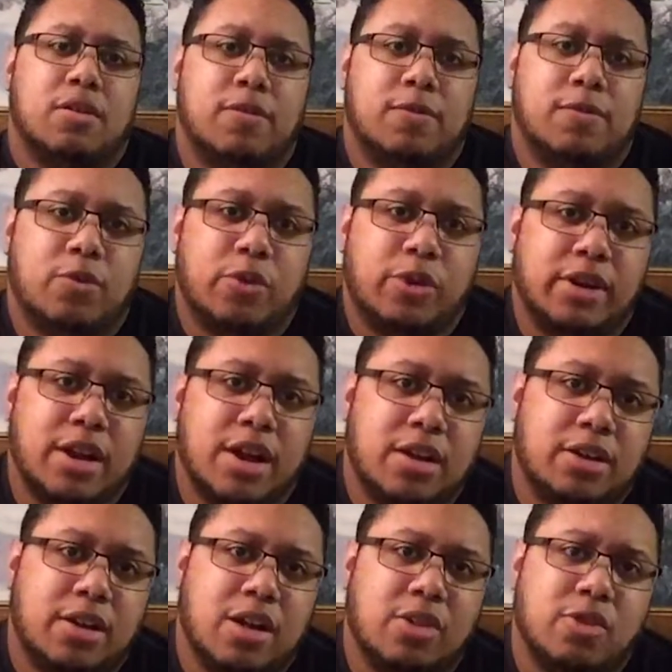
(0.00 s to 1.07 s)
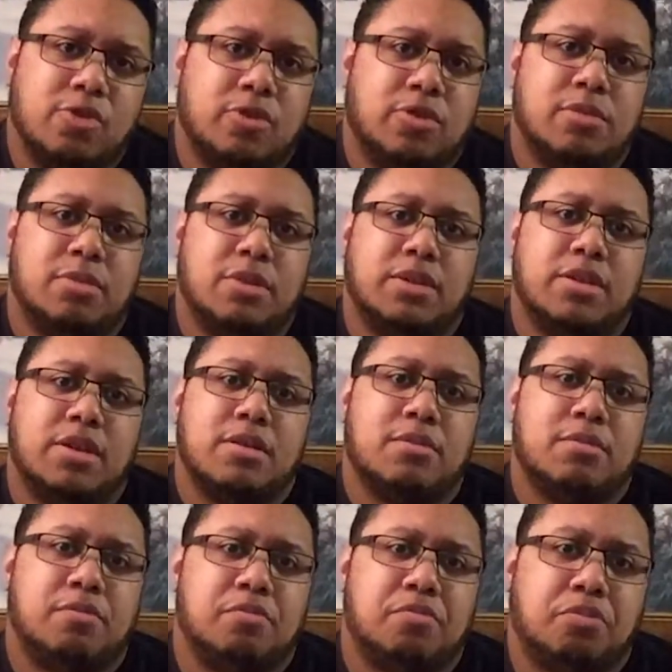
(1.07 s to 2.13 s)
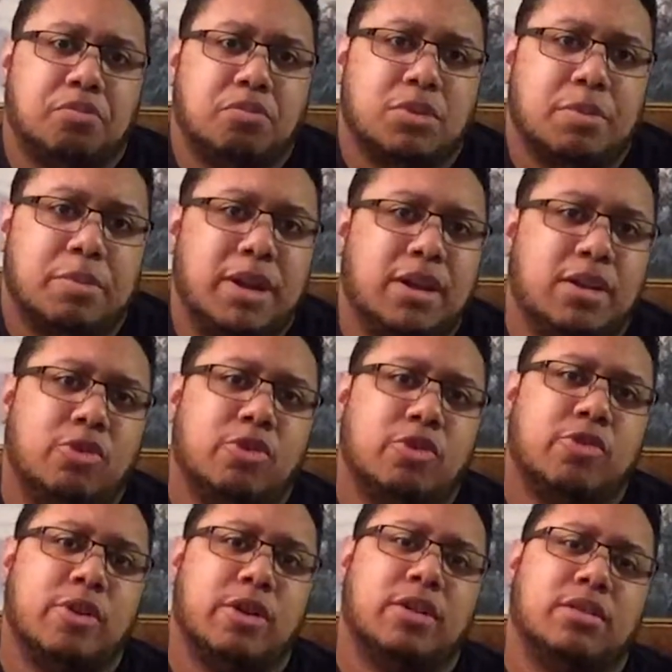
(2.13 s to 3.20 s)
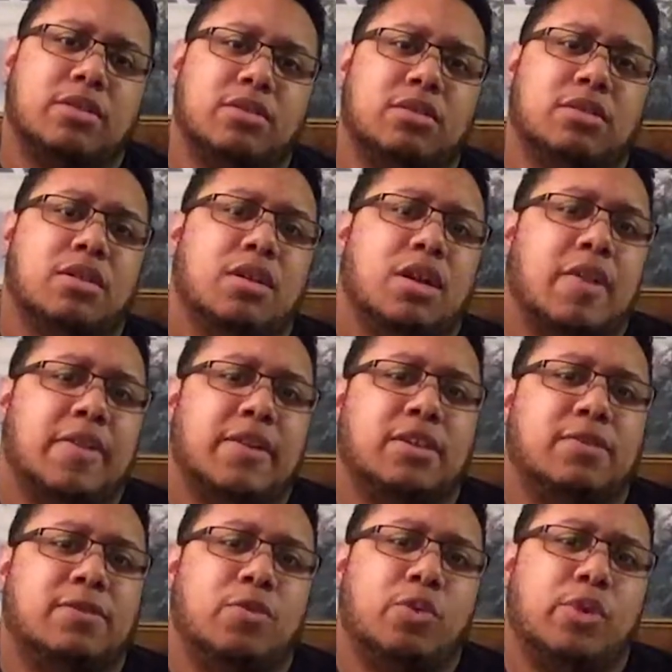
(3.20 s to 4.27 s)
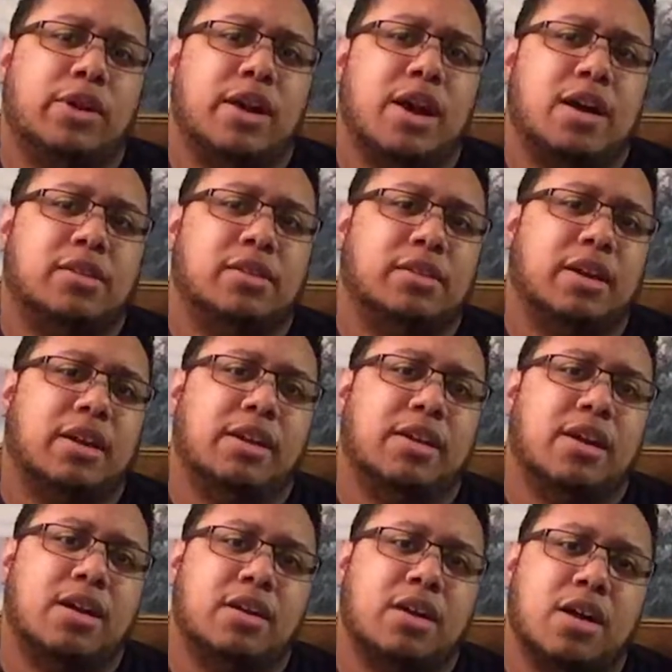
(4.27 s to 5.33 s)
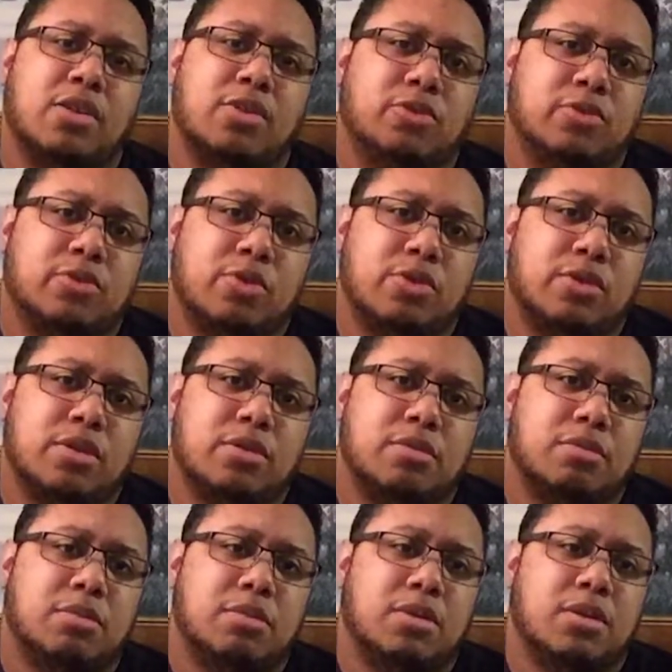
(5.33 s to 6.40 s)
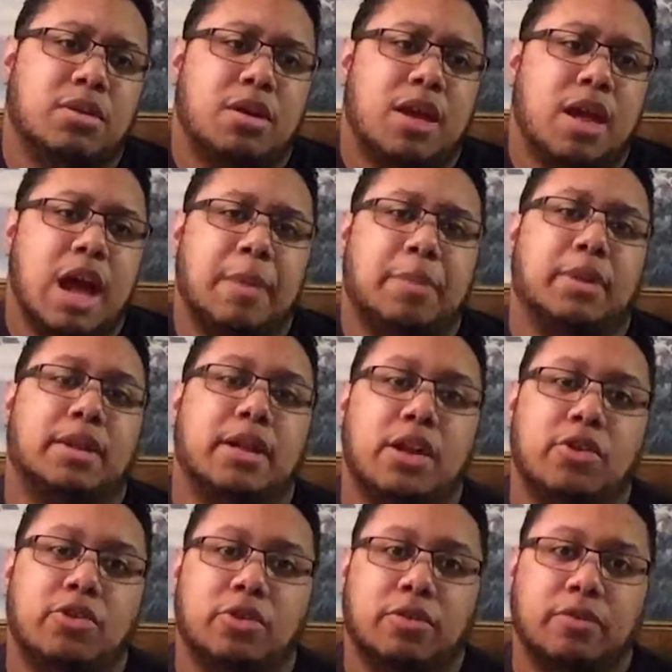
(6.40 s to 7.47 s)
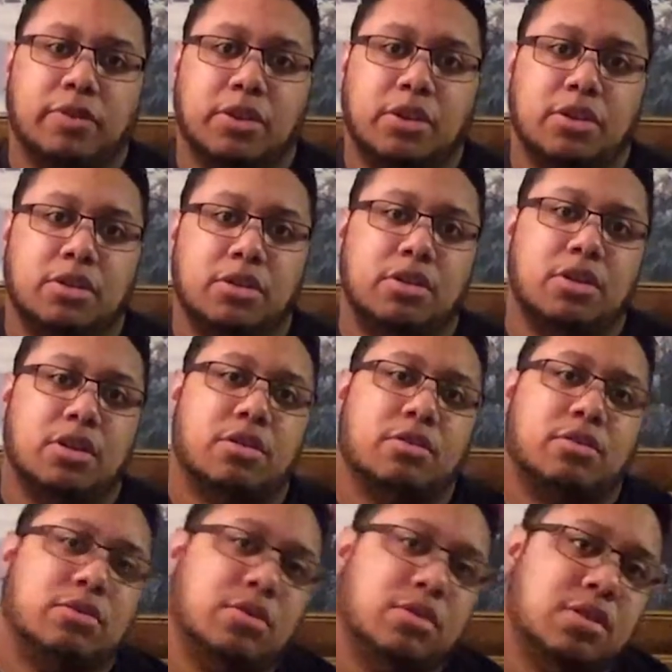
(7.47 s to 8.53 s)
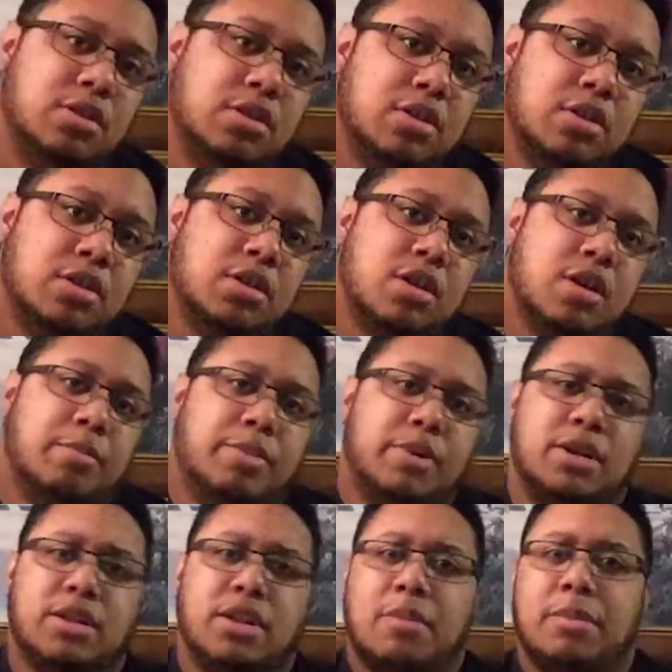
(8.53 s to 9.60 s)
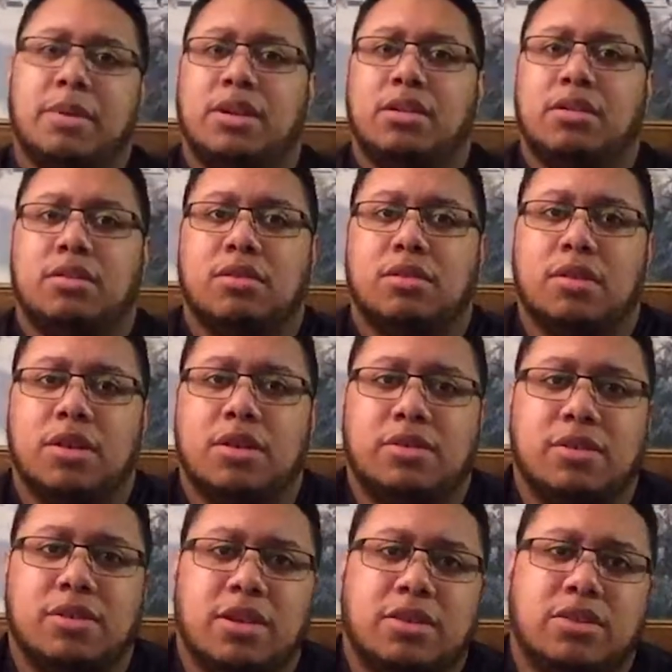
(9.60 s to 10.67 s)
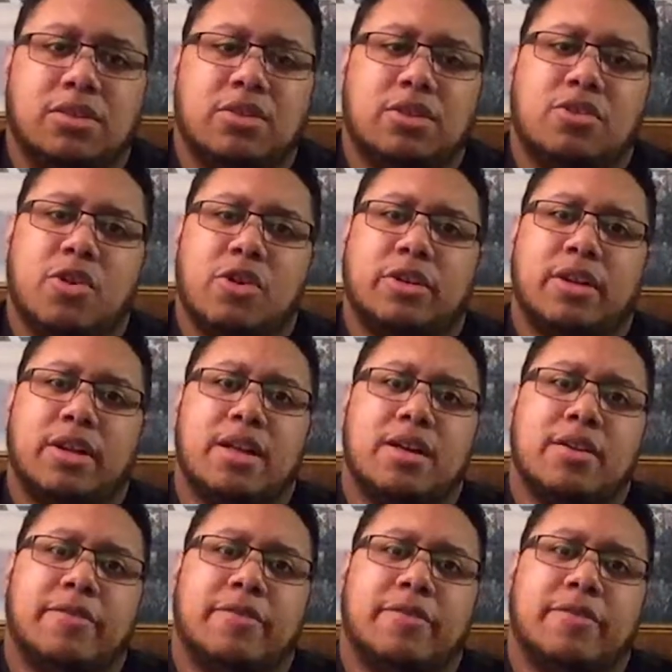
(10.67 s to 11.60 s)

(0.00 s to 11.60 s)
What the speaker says: $49 or something like that, depending on your credit. I think it's $49 to $99 for the application fee. But it's a good card to have.